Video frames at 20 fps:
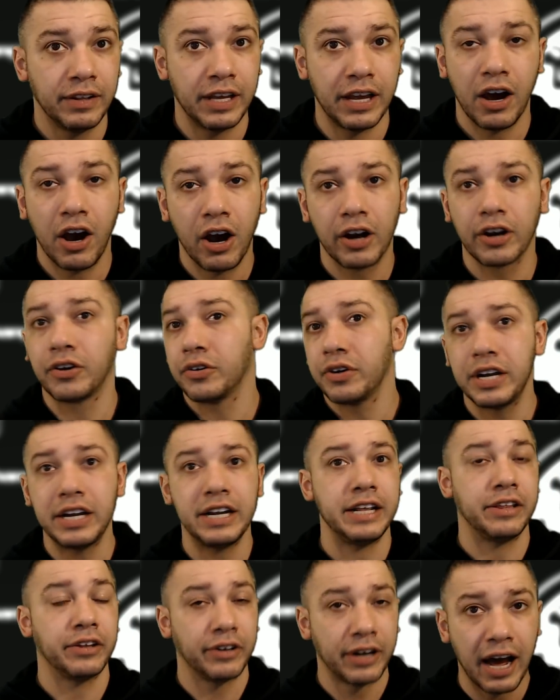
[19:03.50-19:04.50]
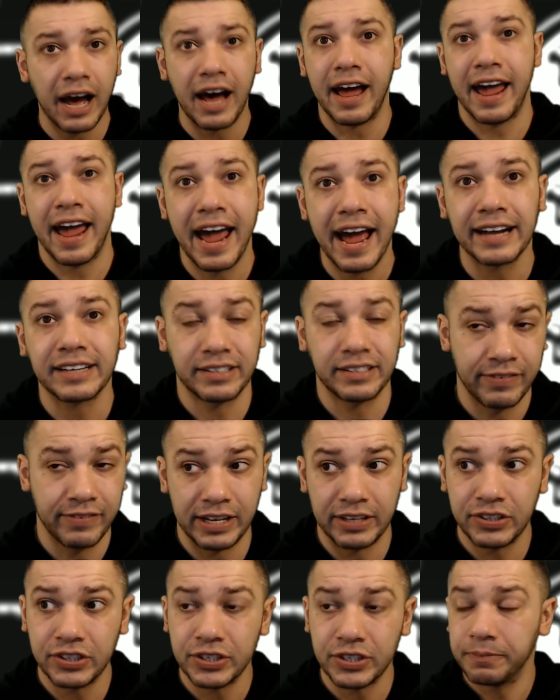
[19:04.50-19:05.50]
are greedy. They're not
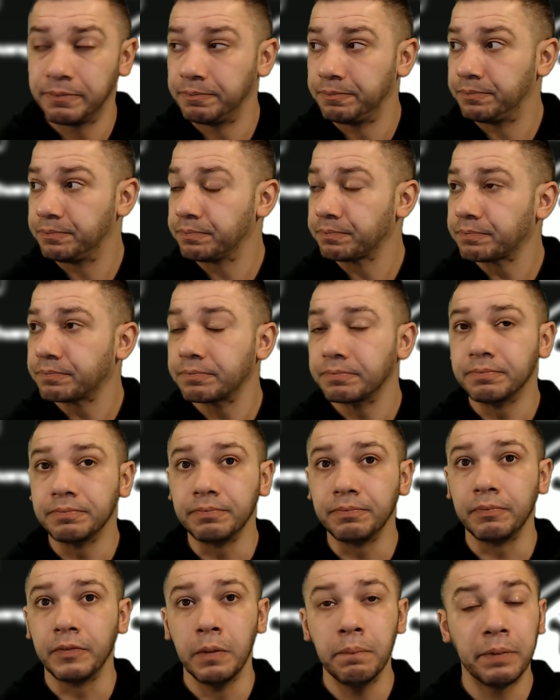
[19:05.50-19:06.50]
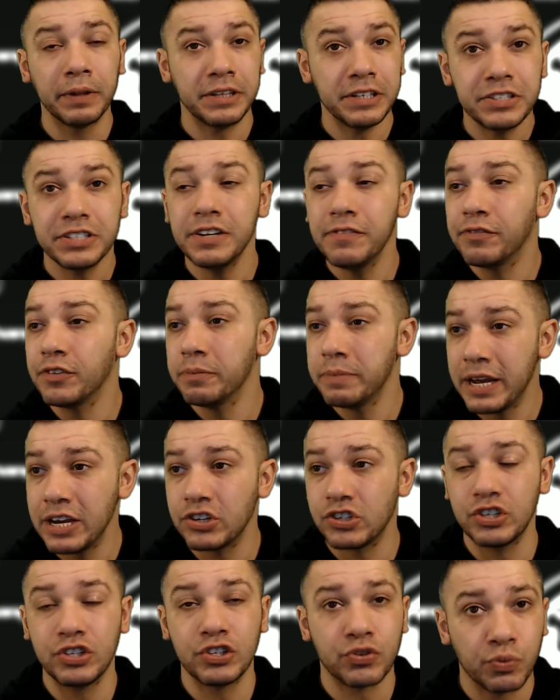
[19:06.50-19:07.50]
hacktivists. But this
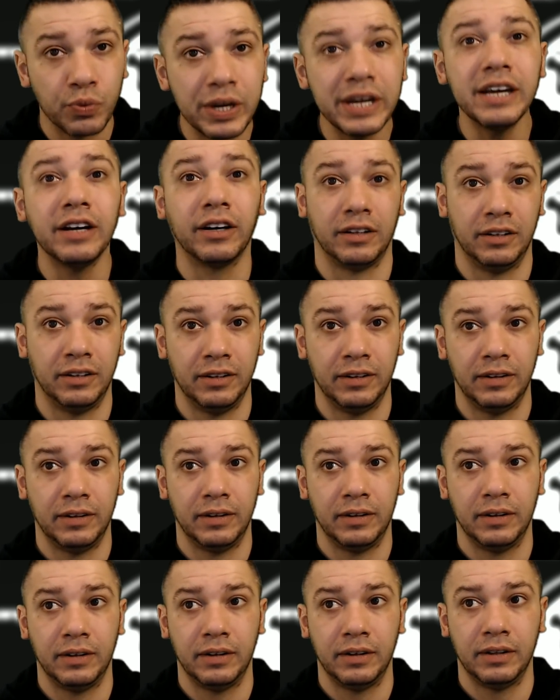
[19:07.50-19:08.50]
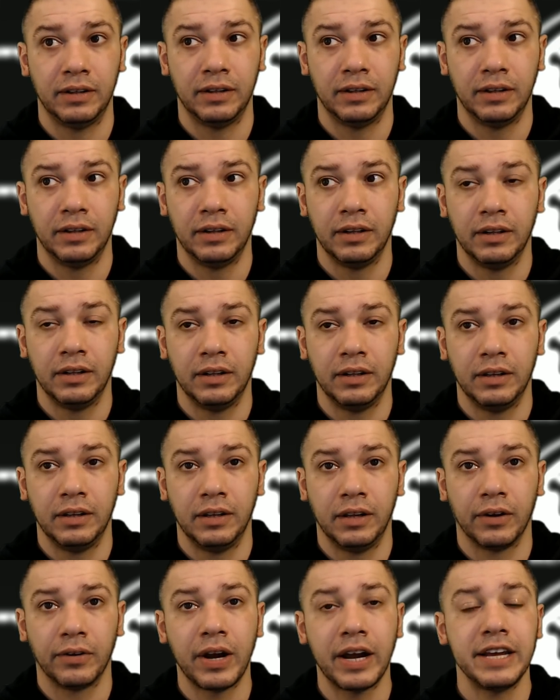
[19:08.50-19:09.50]
information is real.
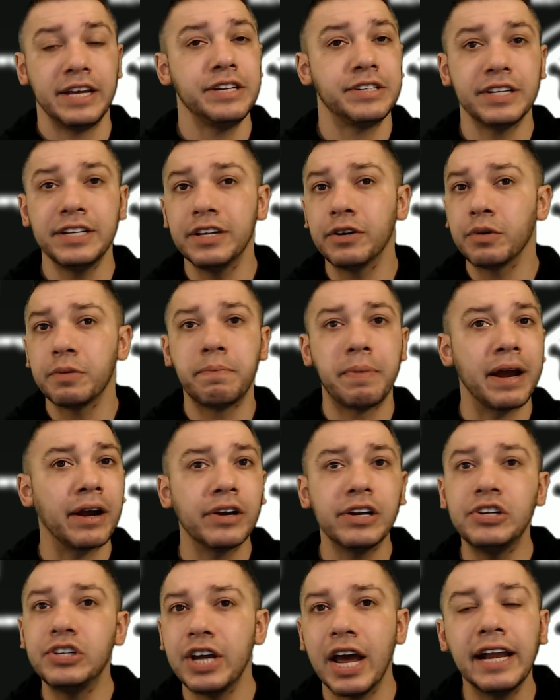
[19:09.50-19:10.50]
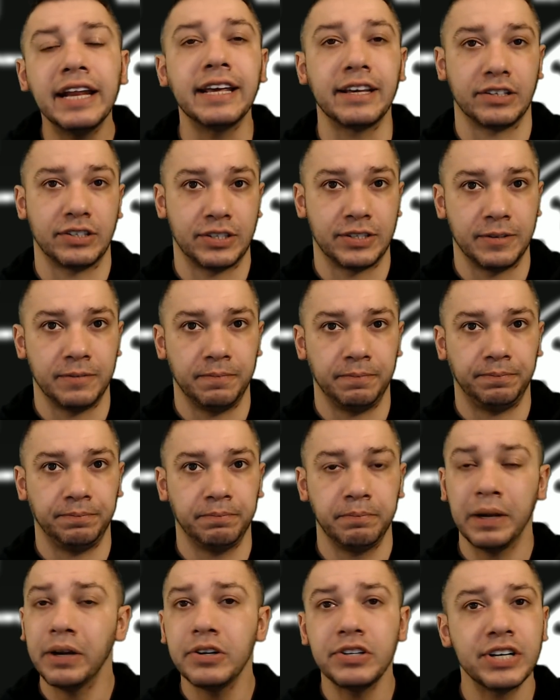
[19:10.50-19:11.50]
All right? He's in there with Barry Jennings.
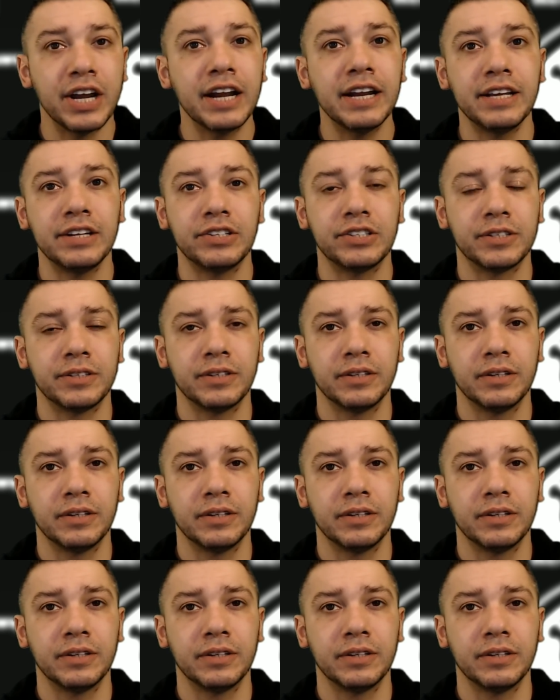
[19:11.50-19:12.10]
Barry Jennings